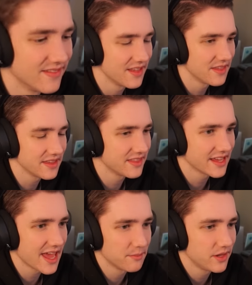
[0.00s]
They, they, they
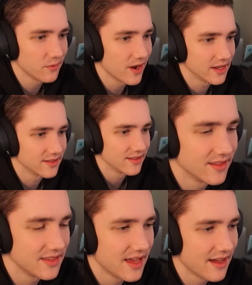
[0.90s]
can't play ranked.
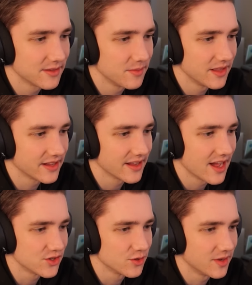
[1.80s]
They, they have to be like a casual